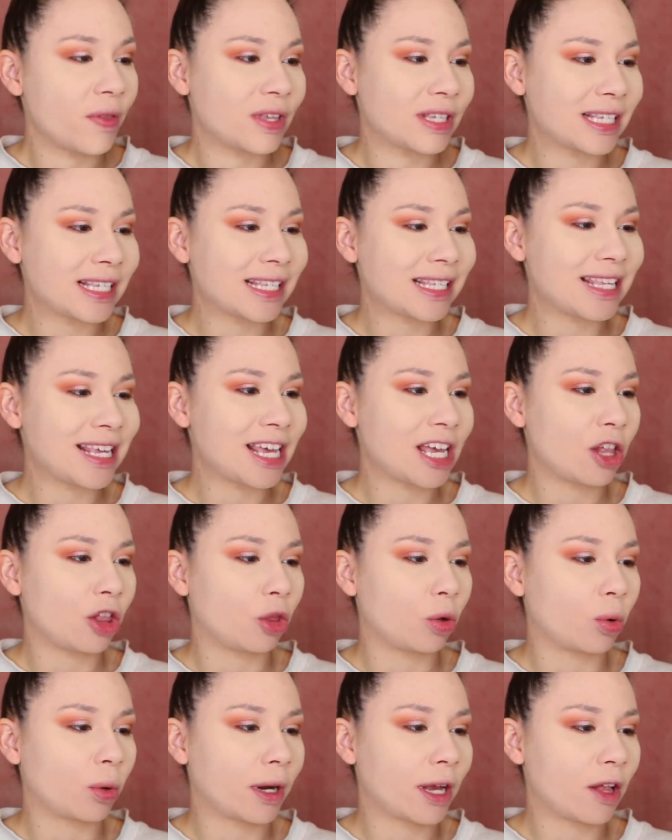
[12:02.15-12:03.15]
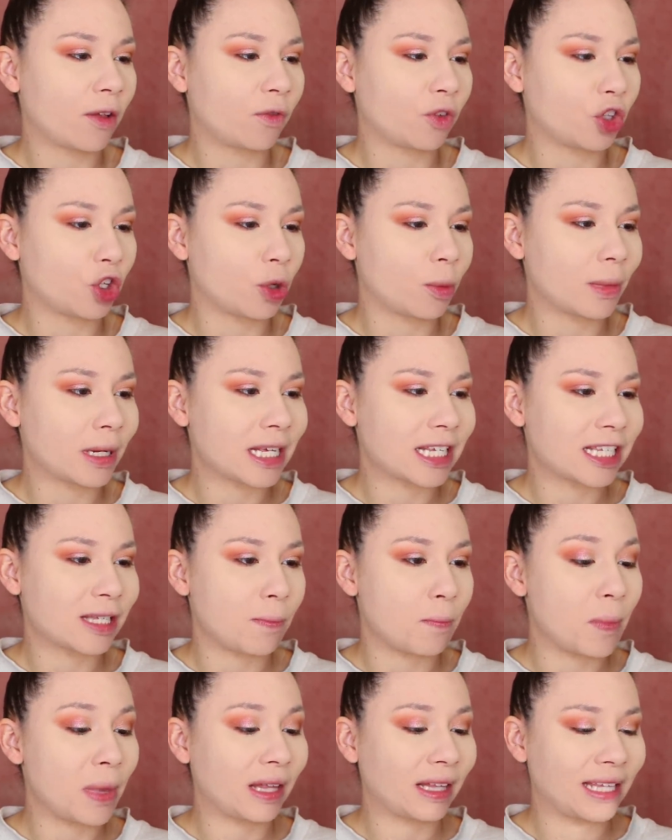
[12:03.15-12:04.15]
This is the L'Oreal Voluminous
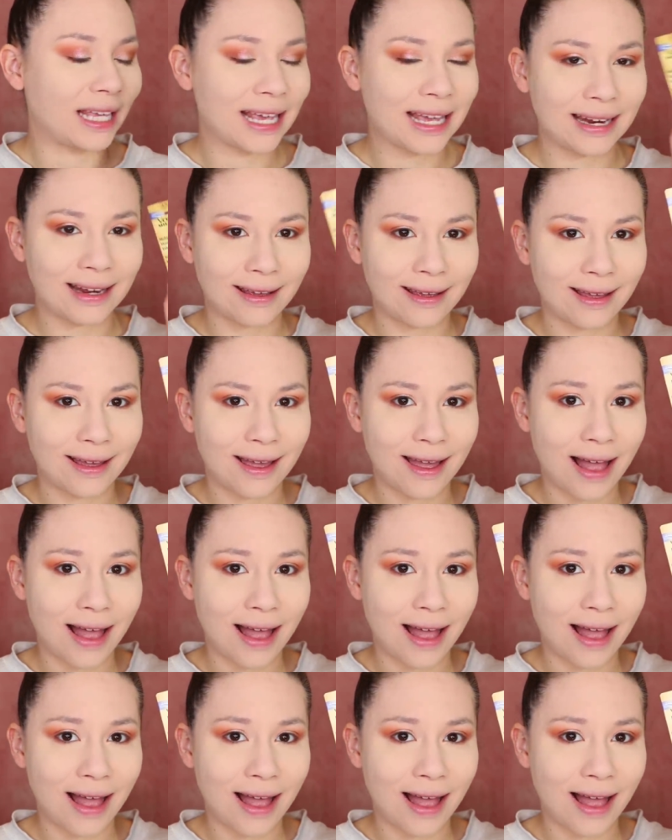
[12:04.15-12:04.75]
Million